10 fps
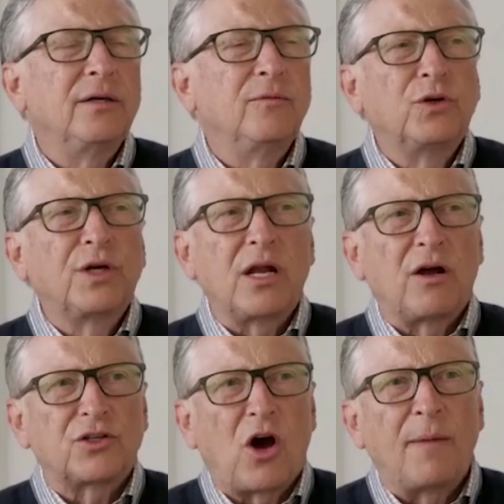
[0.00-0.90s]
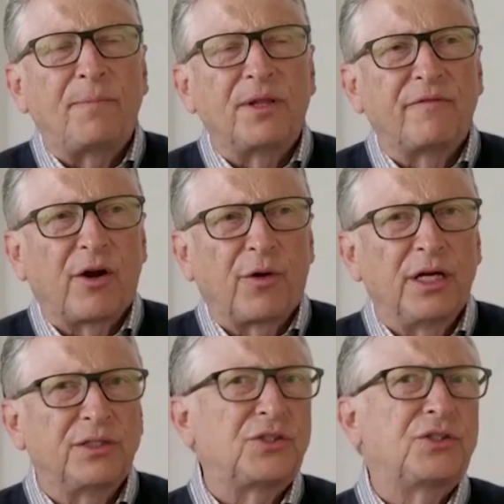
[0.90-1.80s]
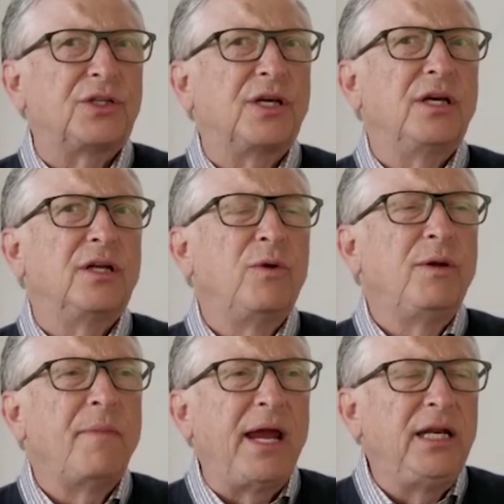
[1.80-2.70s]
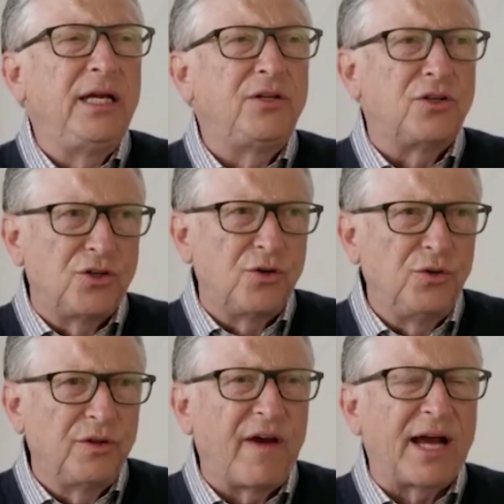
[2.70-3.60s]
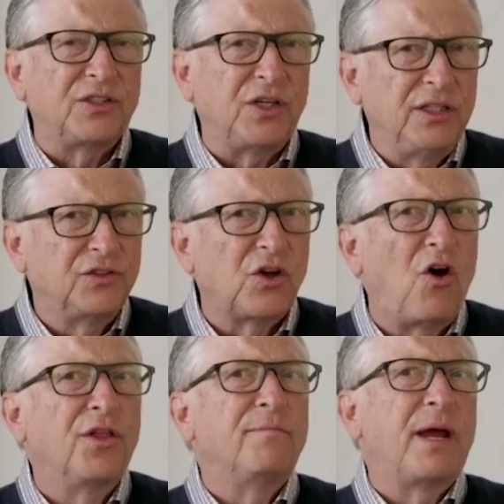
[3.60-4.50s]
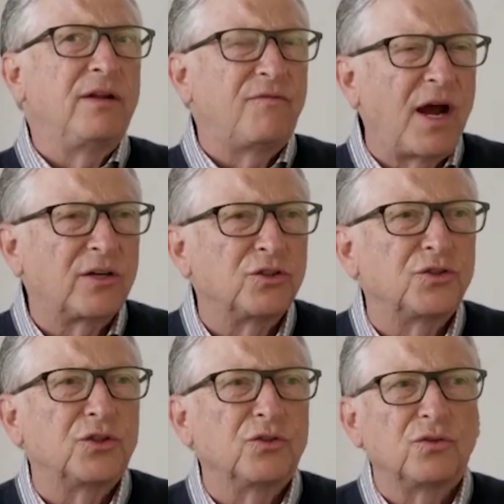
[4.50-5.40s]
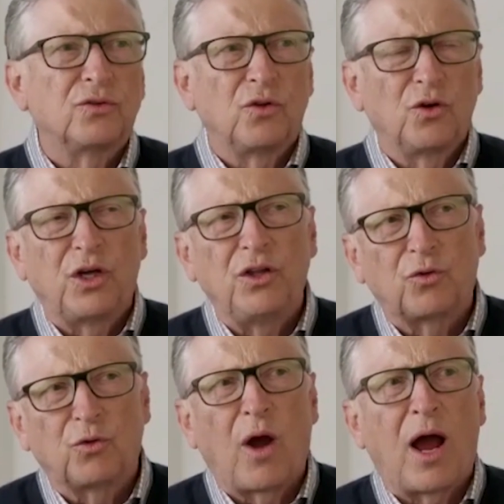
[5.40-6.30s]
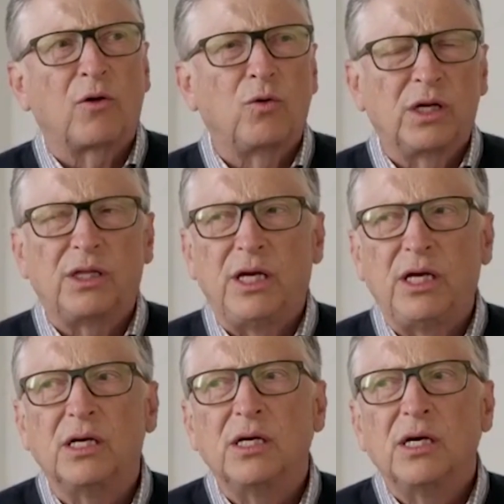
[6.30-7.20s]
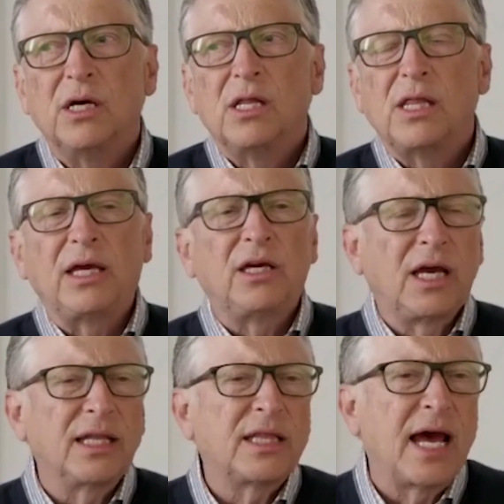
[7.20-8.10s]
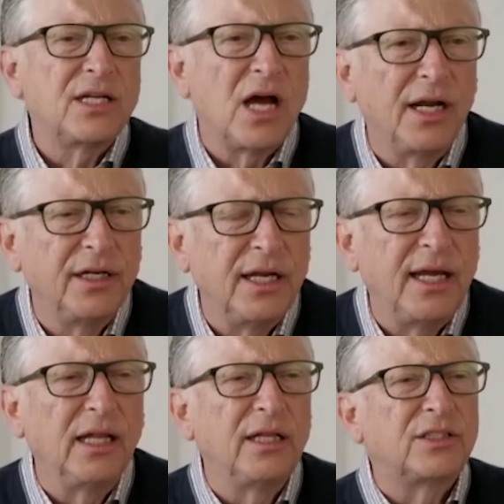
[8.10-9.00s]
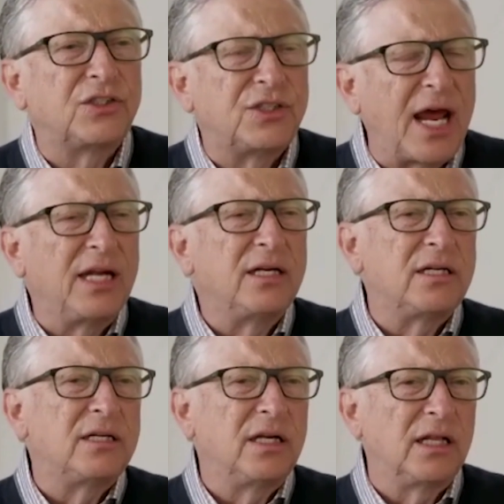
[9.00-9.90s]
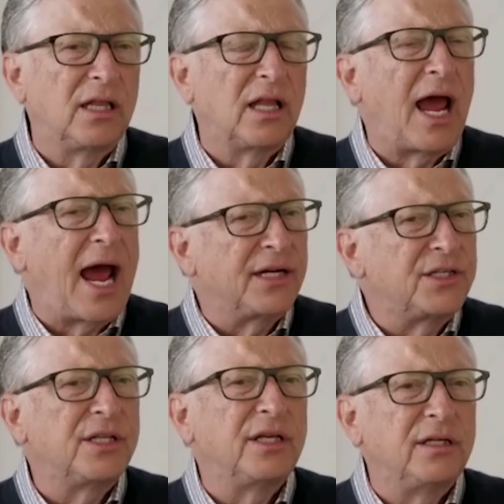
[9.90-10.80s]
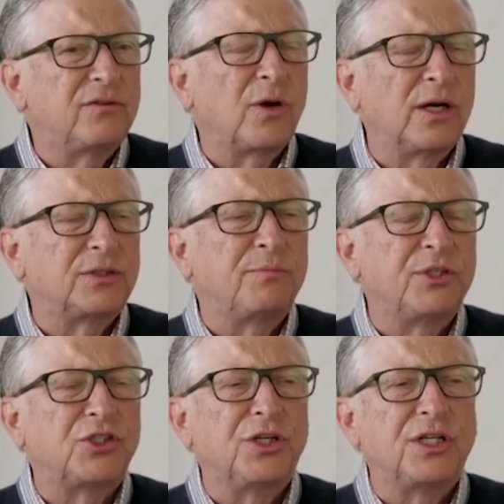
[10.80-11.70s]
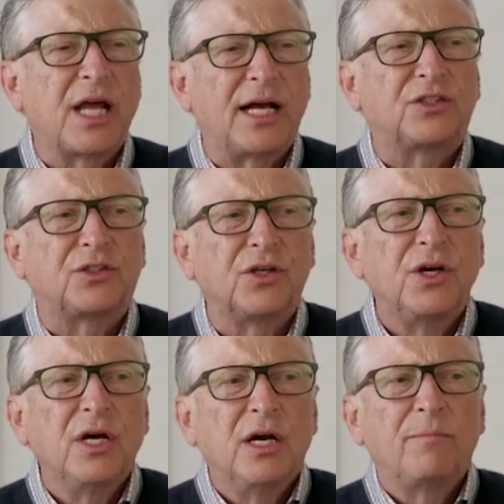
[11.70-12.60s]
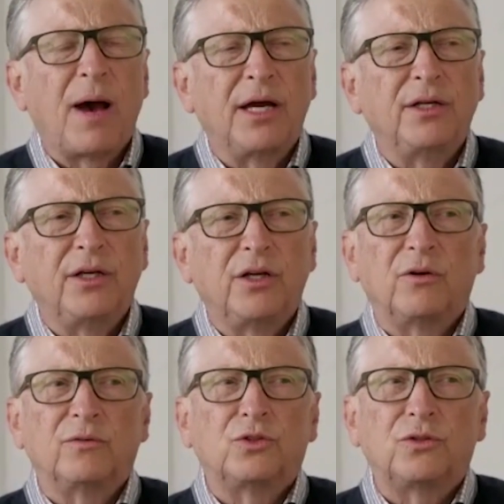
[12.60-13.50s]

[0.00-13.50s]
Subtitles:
we'll get on top of the variants. You know, we may need to tune the vaccines. All the manufacturers are looking through how quickly they could get that done. It'll extend, it'll add to the transmission and deaths, but, you know,